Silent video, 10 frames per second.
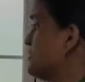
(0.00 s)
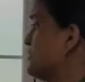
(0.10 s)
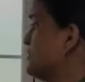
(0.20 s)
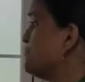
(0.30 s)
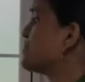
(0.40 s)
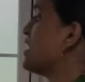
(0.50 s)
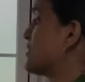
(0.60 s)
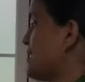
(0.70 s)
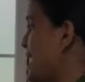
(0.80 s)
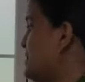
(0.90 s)
the
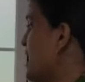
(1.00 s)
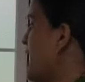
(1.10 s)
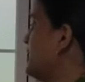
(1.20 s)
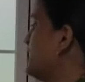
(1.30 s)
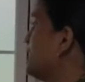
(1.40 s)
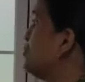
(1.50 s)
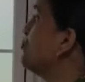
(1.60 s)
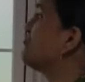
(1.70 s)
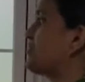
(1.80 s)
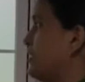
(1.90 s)
Rhine and
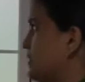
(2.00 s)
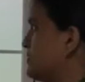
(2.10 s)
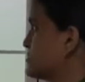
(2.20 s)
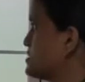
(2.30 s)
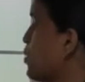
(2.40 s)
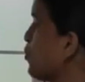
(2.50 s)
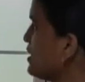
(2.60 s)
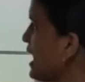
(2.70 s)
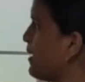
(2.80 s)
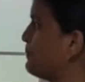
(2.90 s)
Danube frontiers. Now
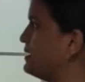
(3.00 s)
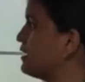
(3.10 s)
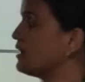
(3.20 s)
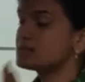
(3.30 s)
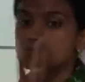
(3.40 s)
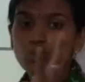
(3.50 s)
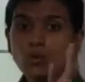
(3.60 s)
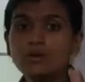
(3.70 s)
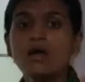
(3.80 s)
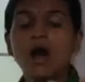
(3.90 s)
what happened? A
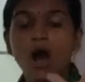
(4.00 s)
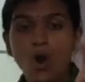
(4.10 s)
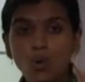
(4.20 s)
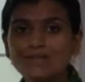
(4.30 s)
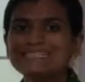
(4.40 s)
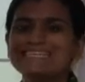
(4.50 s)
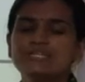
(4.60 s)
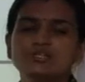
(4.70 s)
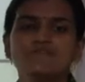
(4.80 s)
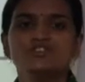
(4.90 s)
whole
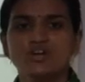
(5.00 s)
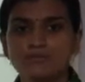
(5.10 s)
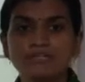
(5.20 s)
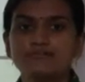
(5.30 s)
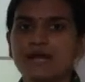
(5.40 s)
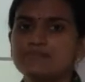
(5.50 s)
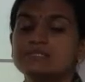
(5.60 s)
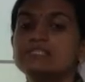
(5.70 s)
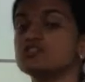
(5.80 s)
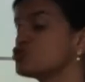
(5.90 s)
series of German
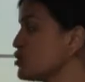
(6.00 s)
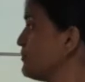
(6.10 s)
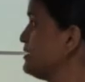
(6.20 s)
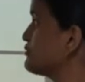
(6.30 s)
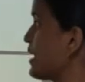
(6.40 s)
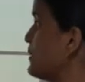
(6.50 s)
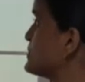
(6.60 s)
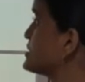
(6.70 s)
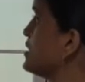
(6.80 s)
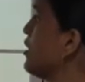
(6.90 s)
tribes, these German
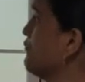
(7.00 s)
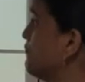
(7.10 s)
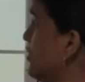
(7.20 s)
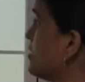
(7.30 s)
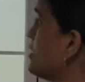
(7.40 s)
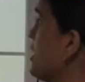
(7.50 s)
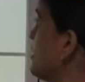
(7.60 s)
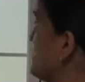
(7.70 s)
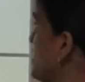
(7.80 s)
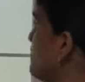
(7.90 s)
tribes
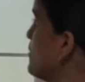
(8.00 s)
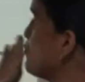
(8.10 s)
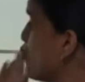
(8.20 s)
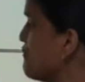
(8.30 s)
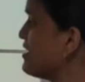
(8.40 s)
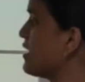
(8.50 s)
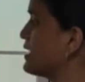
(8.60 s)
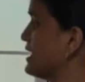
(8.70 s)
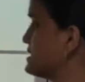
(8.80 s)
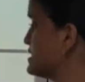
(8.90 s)
were moving
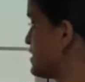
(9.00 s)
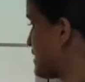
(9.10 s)
against the